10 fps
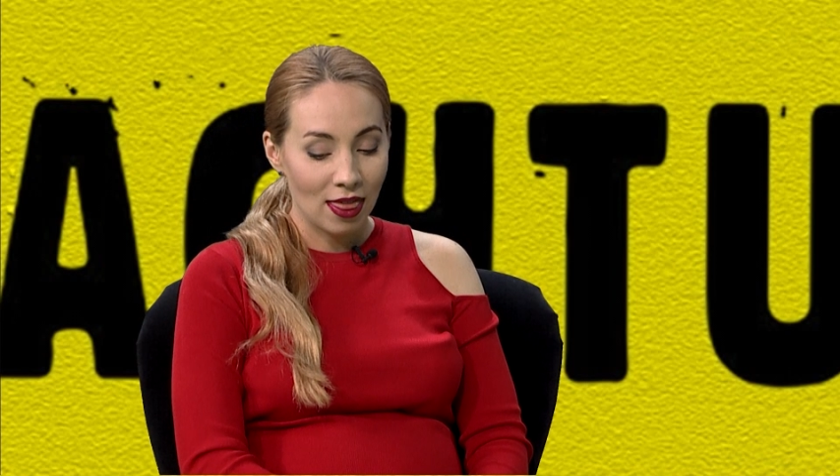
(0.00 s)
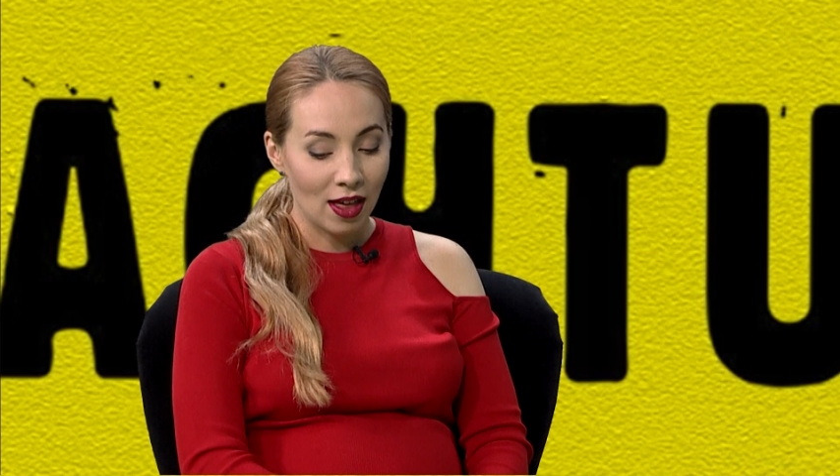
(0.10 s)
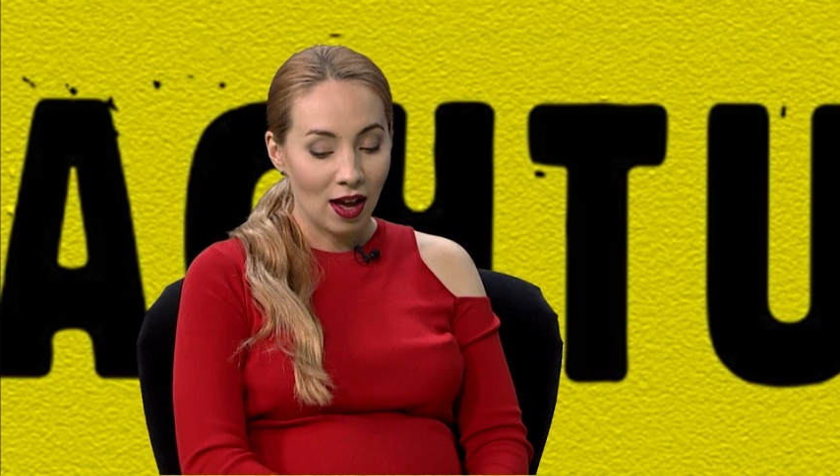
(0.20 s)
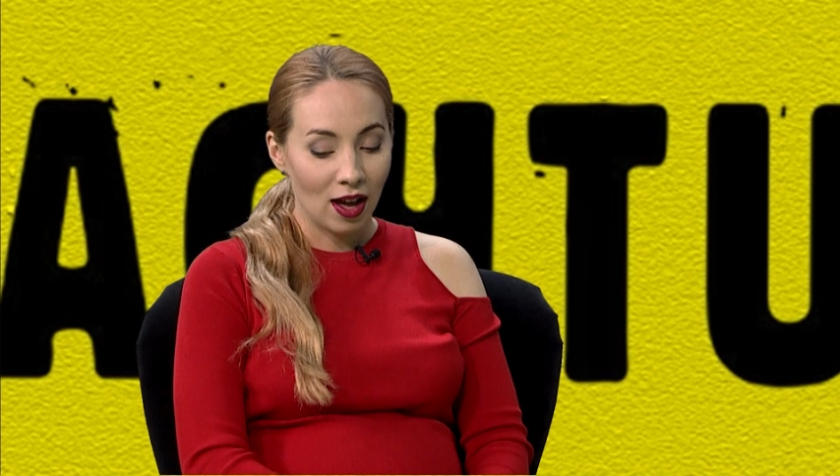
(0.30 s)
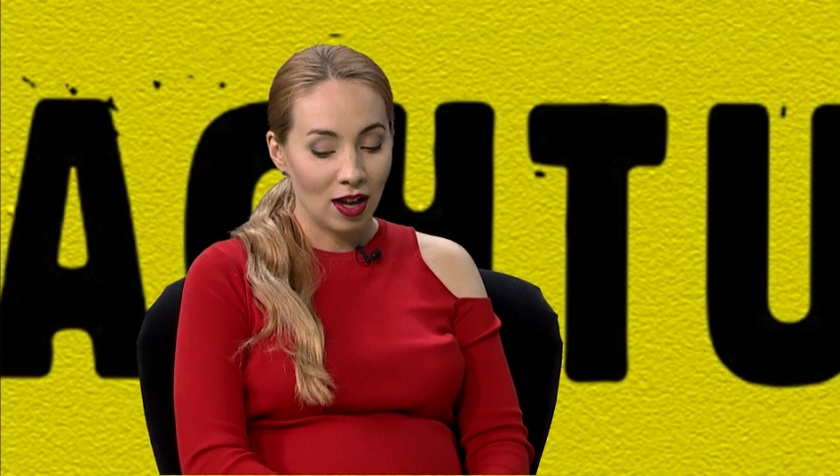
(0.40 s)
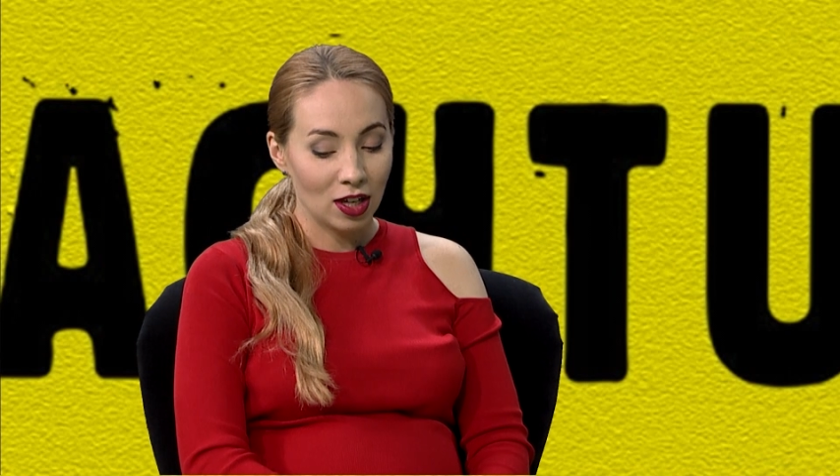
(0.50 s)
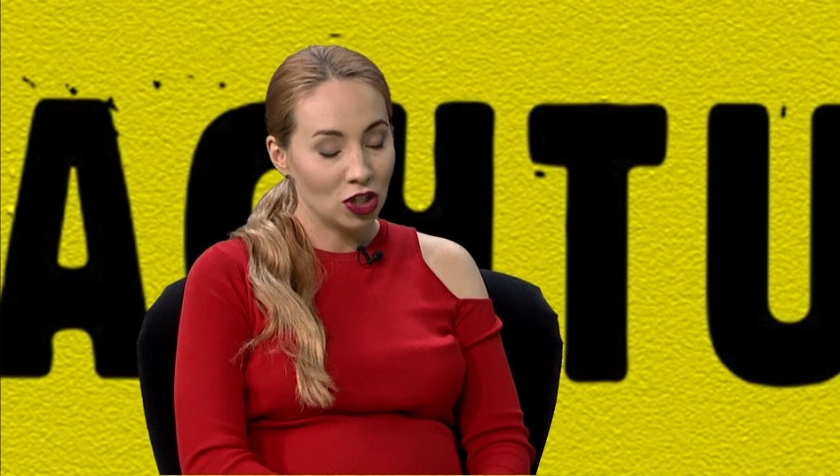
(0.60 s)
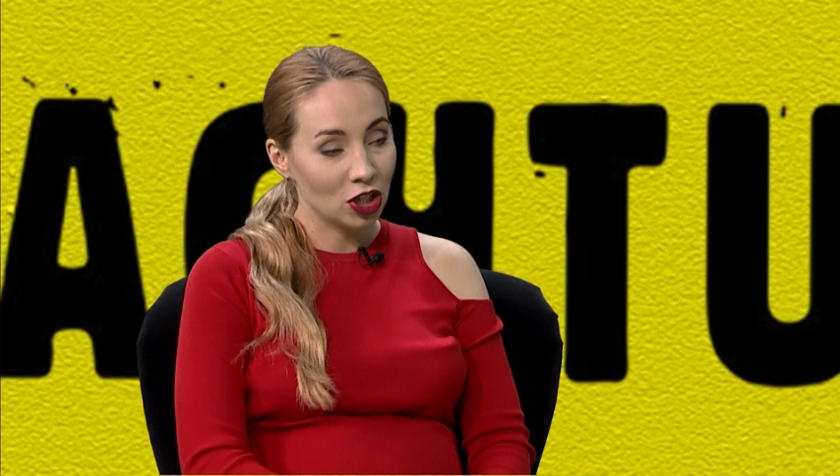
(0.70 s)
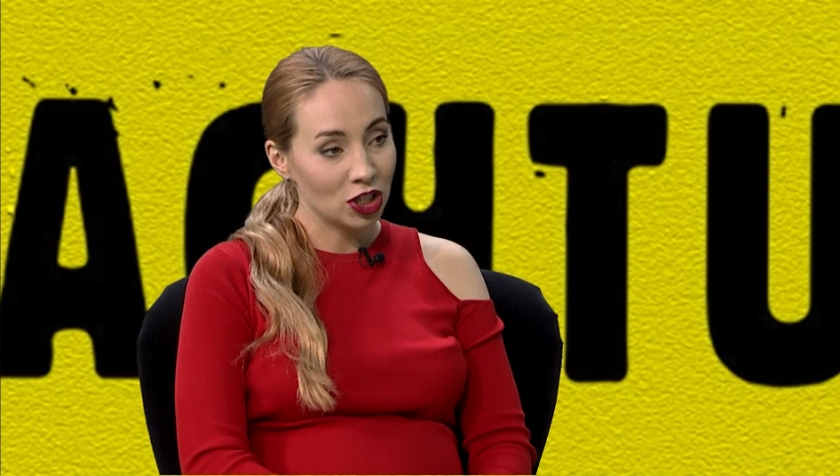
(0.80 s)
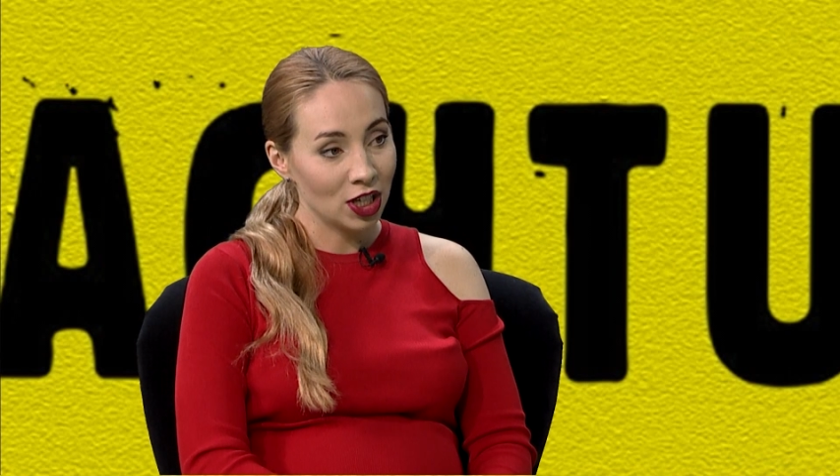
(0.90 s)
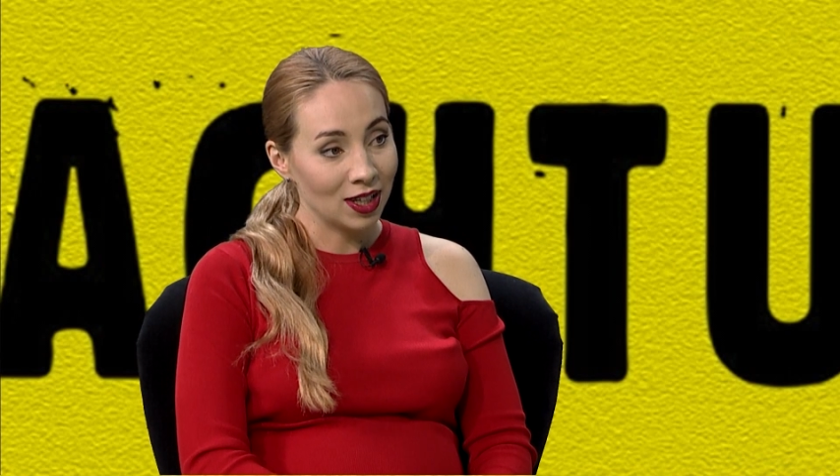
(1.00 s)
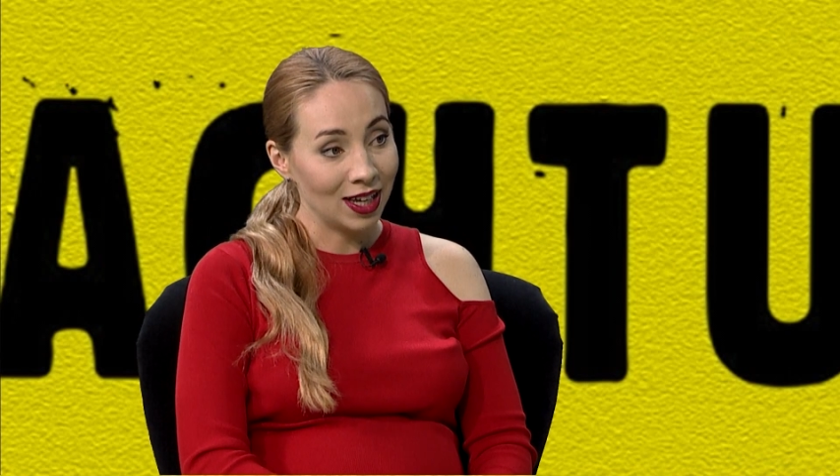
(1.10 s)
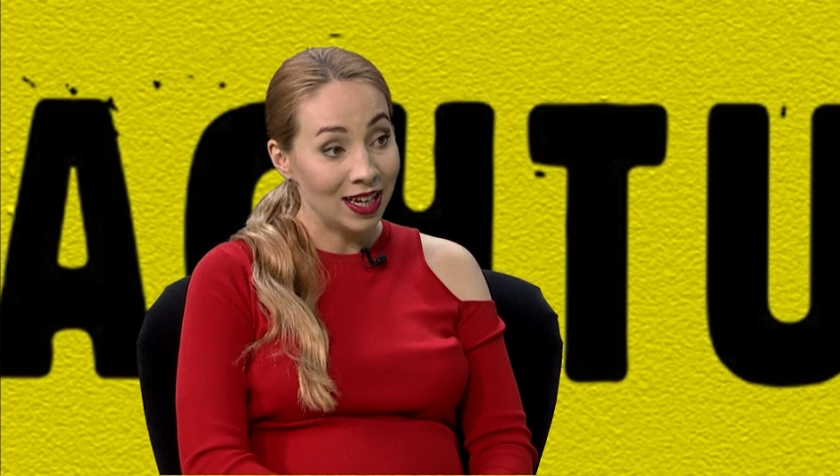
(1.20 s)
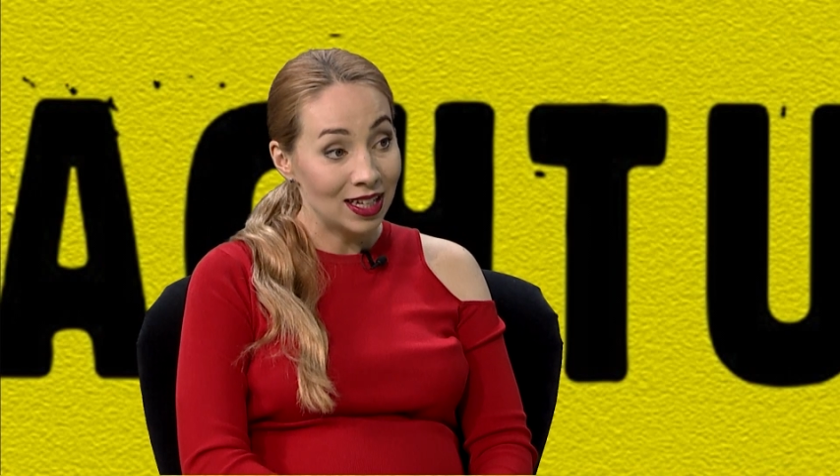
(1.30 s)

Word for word: the uh, Church in the